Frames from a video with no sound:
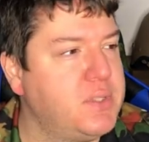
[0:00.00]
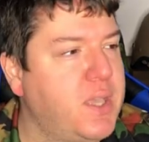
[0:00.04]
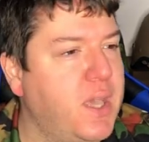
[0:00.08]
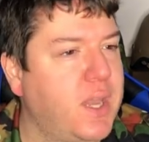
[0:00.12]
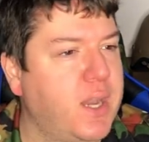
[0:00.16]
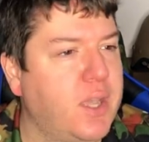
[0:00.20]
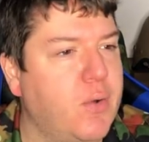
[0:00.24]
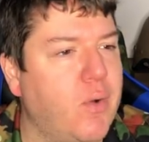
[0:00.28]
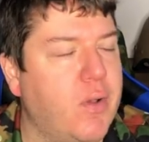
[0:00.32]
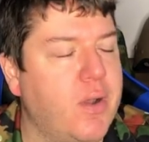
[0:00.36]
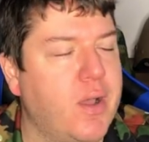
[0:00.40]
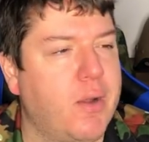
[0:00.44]

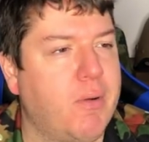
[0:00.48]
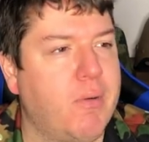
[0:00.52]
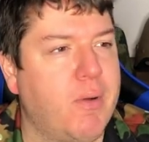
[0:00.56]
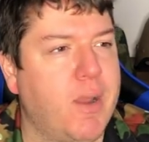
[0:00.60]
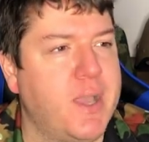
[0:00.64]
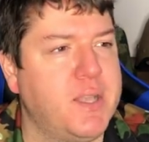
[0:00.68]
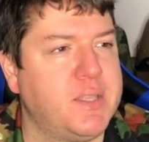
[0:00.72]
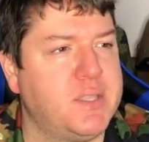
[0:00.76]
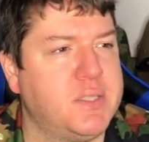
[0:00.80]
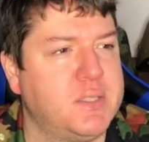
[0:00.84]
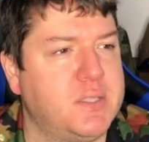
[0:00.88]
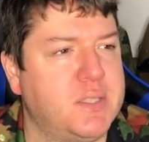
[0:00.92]
kind of going on
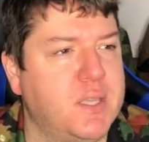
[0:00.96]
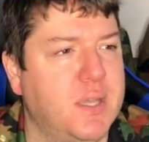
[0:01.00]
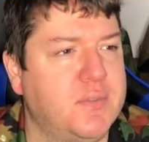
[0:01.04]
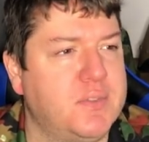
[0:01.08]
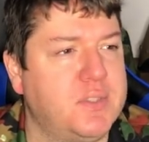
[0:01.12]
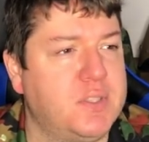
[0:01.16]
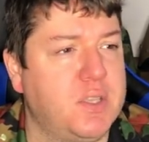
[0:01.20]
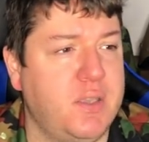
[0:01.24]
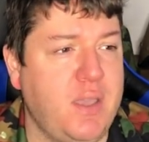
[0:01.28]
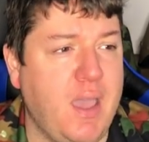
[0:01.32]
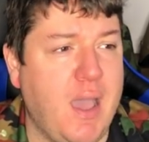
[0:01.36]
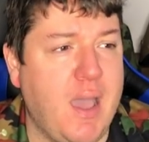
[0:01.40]
rants and stuff.
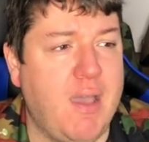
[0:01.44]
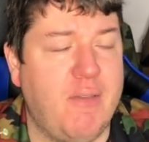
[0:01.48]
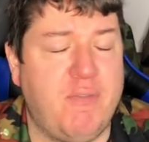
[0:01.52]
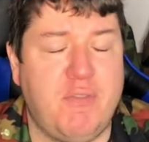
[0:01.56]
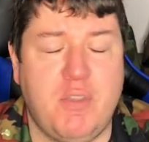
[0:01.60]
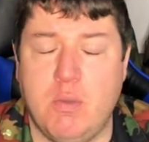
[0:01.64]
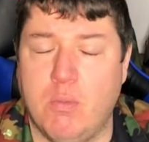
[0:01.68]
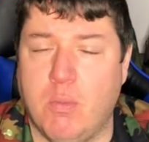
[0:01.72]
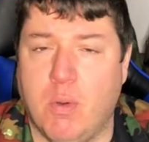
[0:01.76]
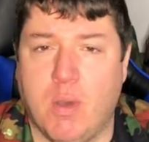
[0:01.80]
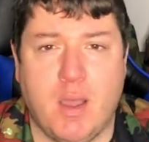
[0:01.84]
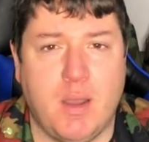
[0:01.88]
So yeah,
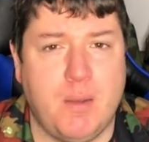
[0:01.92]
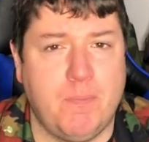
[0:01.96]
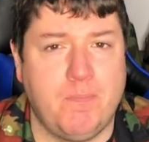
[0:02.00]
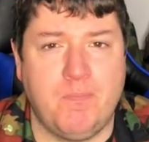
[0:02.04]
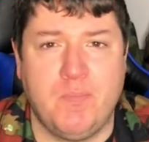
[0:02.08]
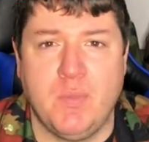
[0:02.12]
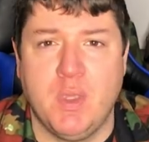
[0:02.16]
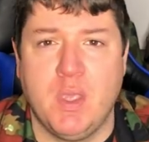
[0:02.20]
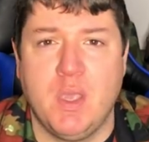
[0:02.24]
if you want